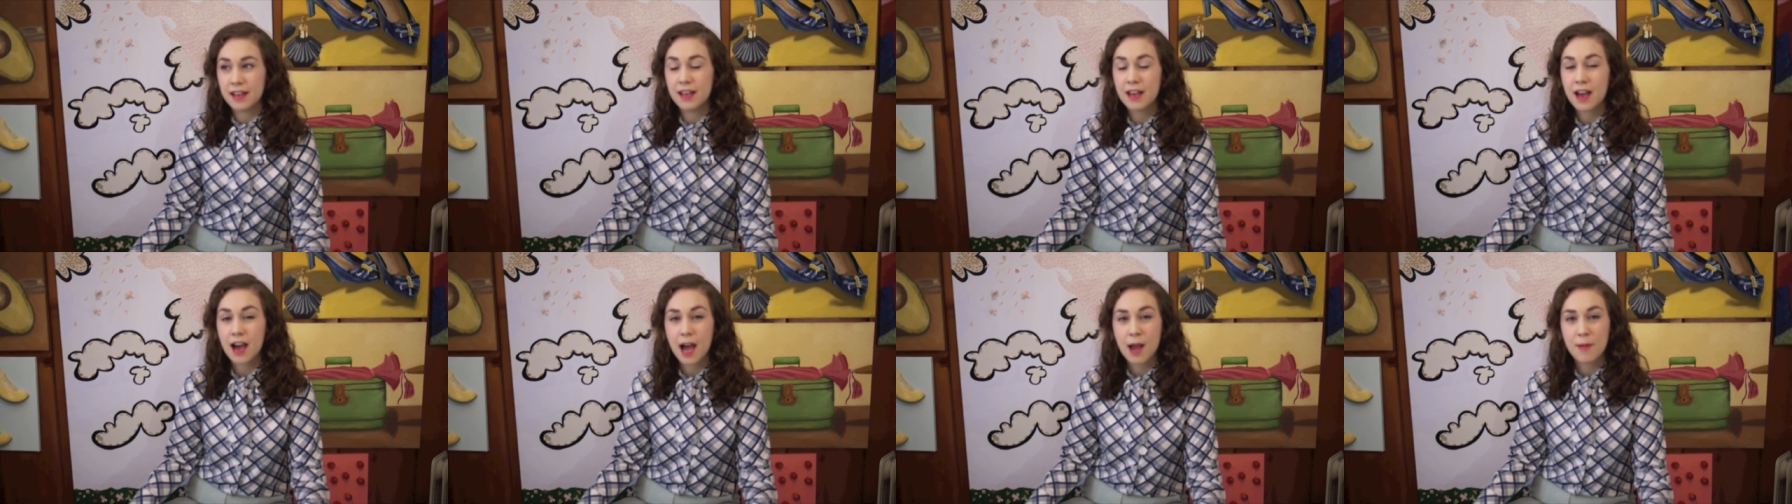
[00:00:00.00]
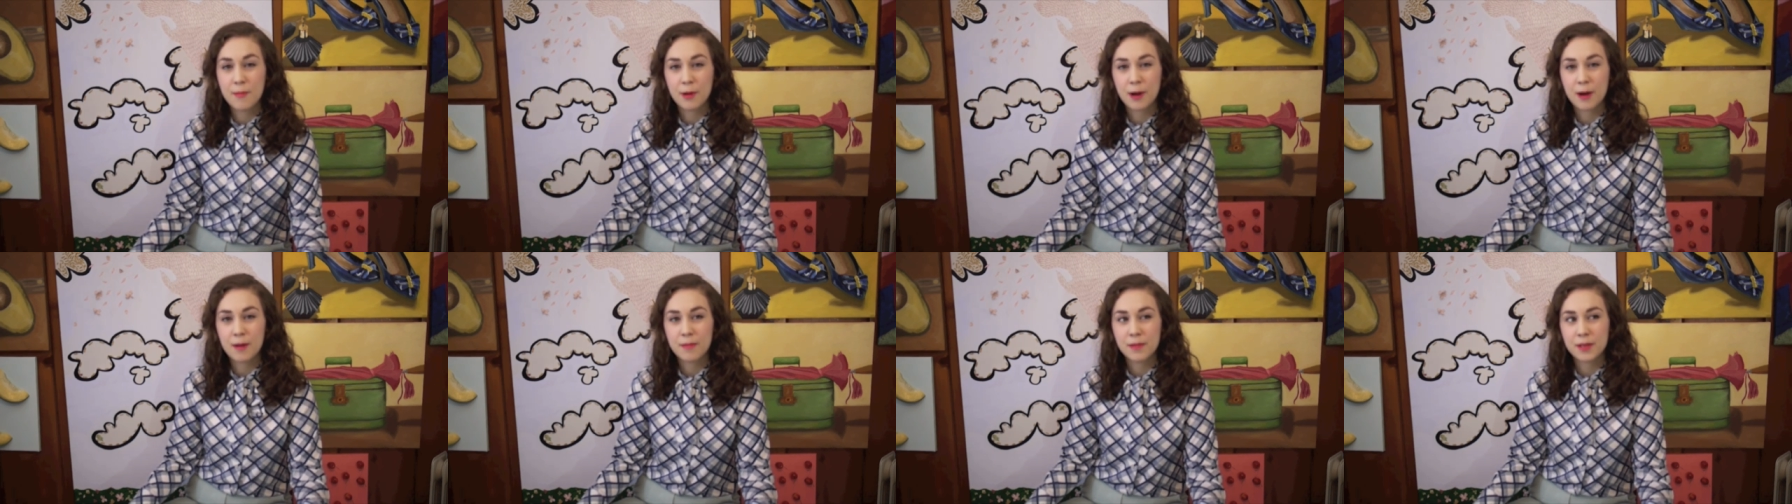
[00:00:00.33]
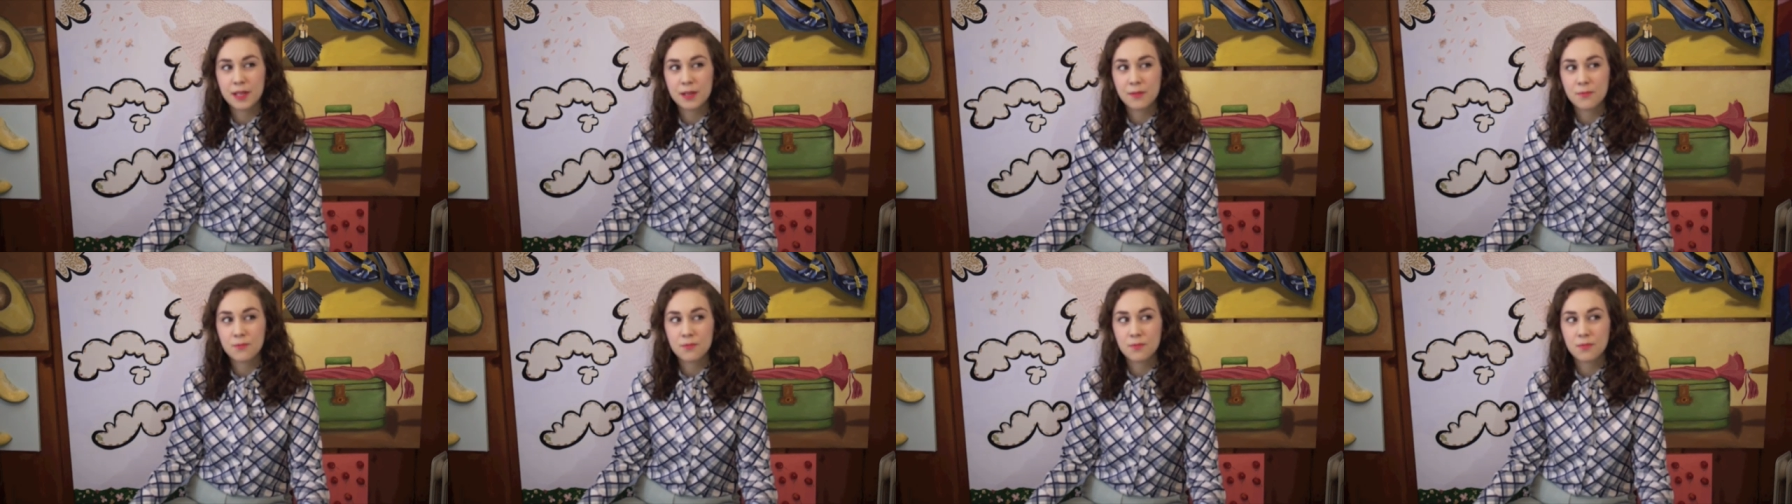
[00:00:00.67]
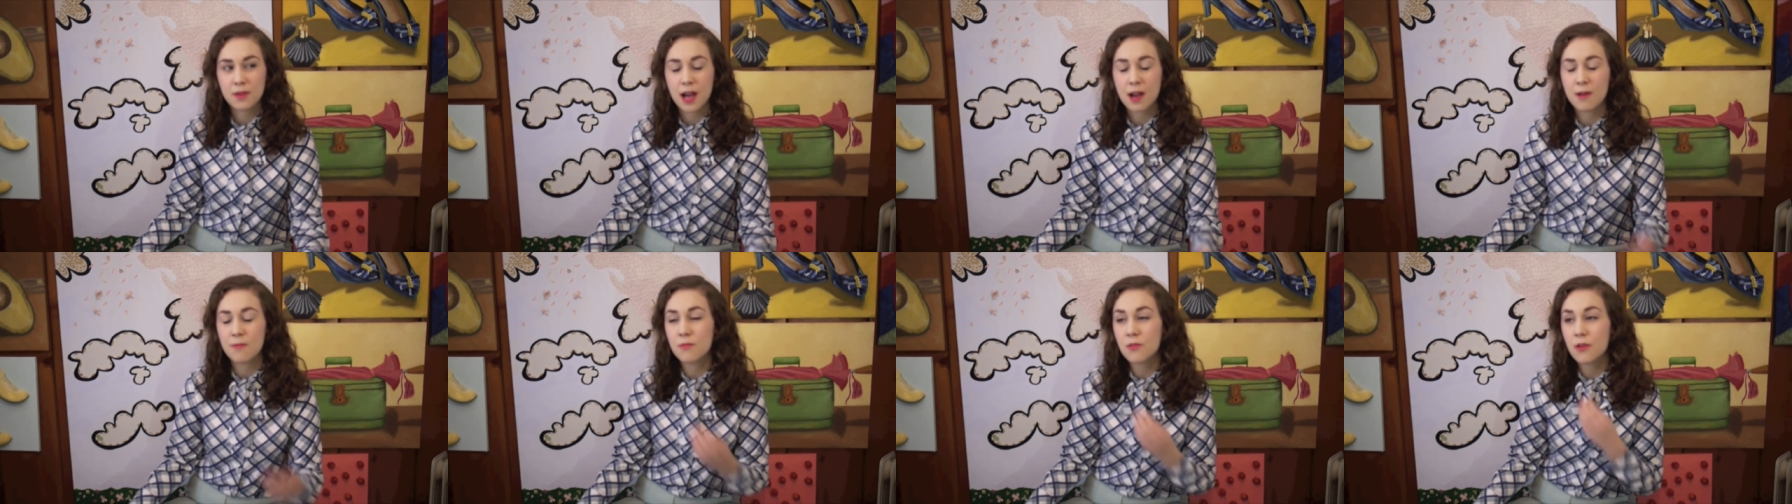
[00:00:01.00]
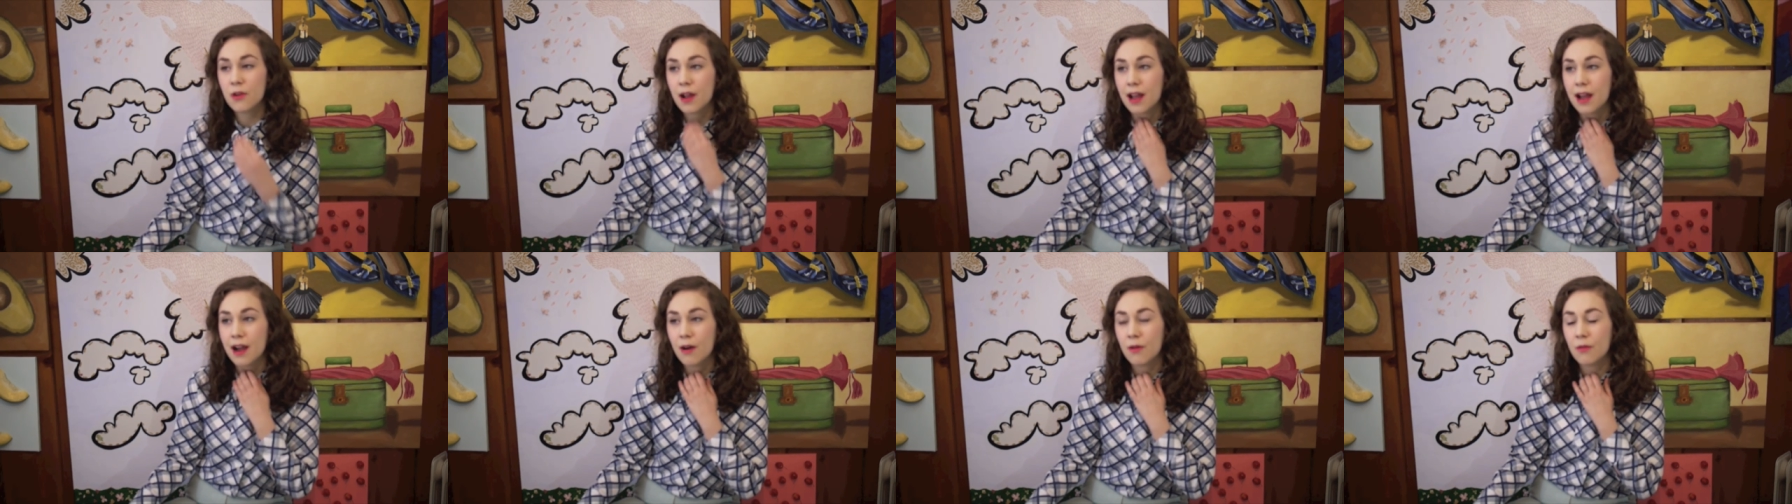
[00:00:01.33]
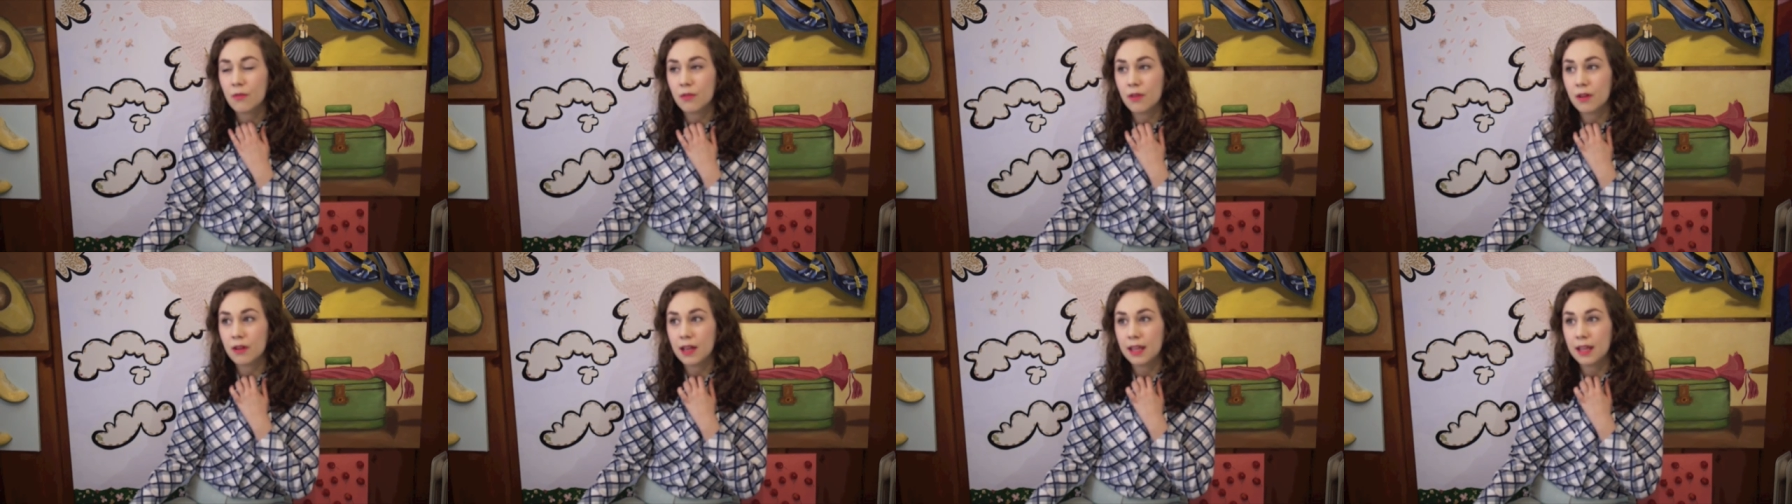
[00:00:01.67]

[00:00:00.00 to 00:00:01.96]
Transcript: I wore out